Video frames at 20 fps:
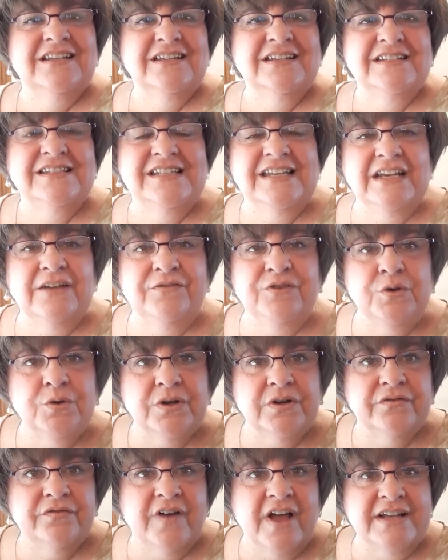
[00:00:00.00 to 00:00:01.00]
See if you
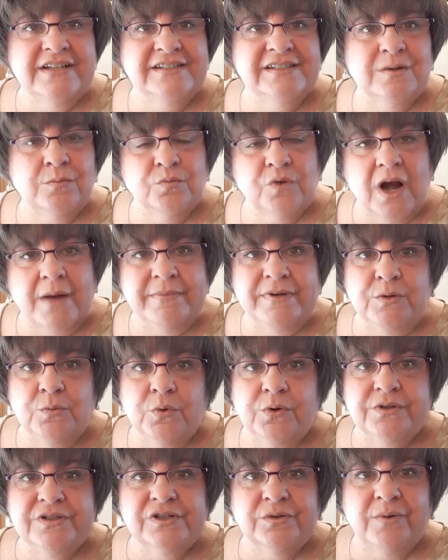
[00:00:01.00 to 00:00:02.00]
can find some rhyming
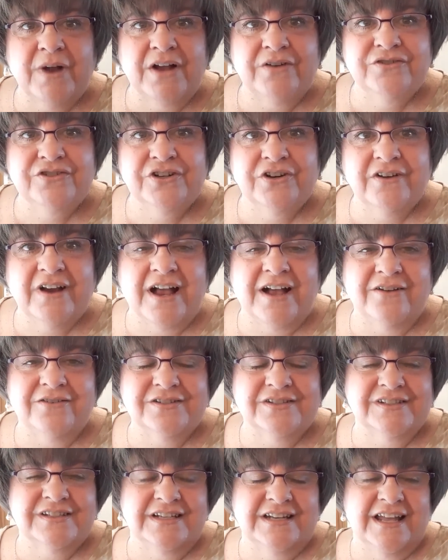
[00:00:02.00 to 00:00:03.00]
words around your
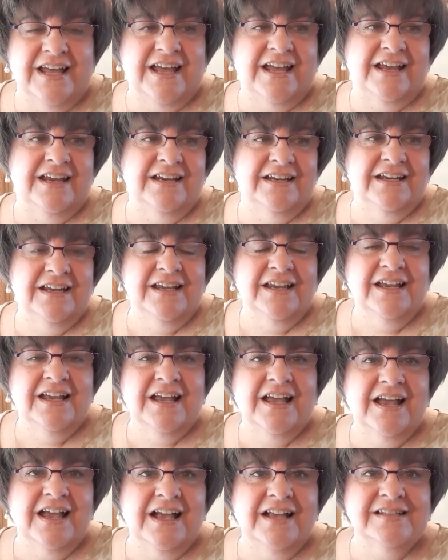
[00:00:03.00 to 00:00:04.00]
house today.
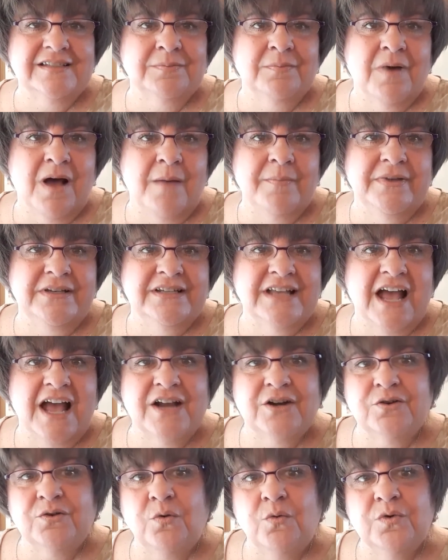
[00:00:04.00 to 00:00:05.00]
Ask mom and
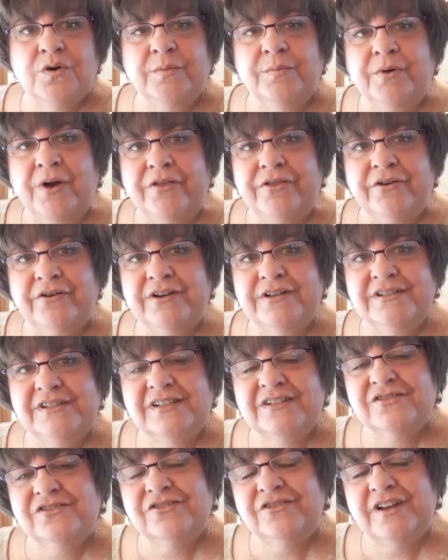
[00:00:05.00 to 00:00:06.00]
dad or older brother and
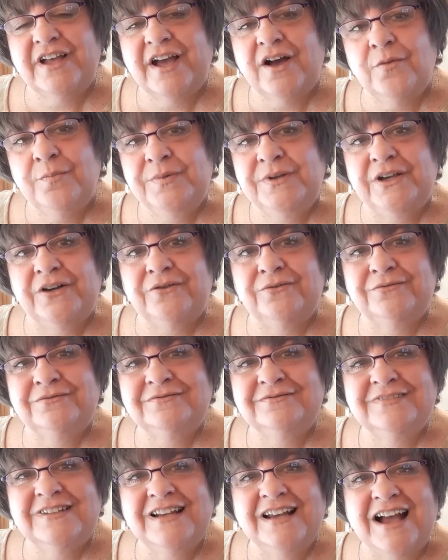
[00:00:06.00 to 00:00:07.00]
sister to help you.
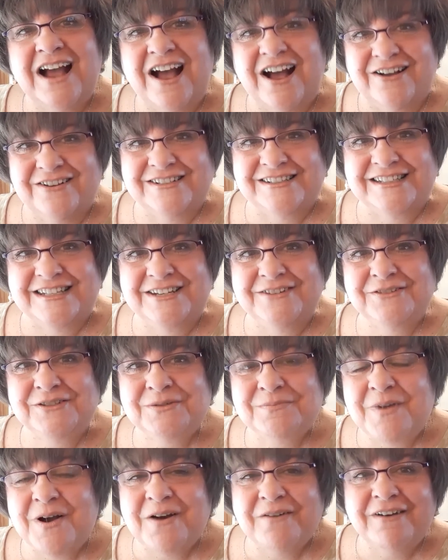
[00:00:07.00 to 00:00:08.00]
I'll see you
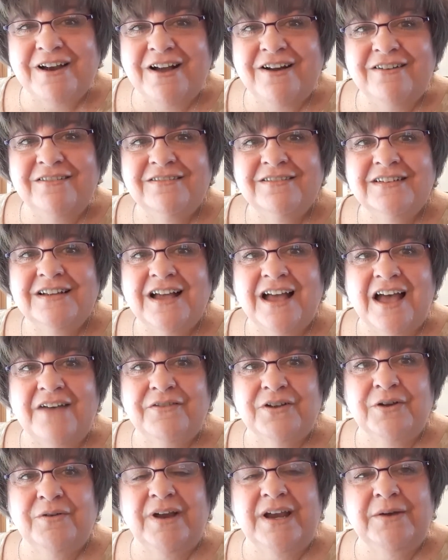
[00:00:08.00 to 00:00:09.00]
tomorrow. Have
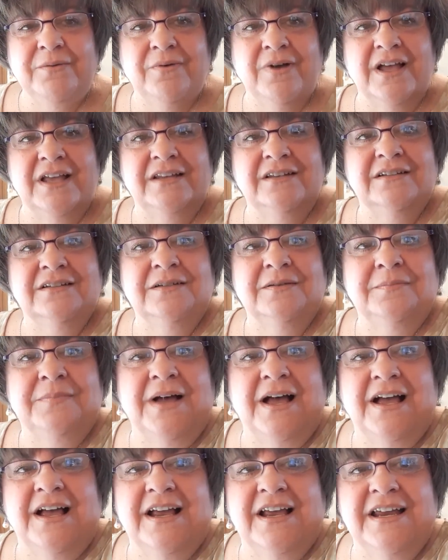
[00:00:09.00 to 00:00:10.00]
a great one.
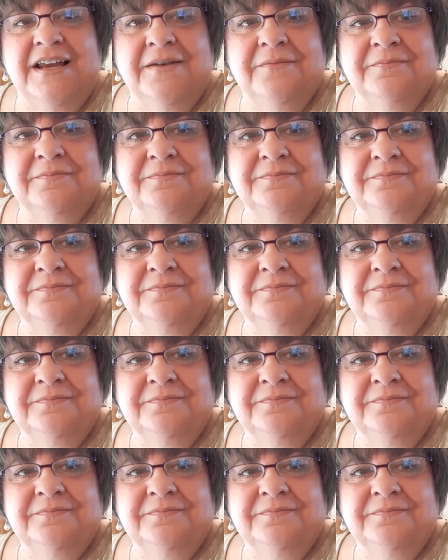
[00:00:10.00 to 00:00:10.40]
Bye.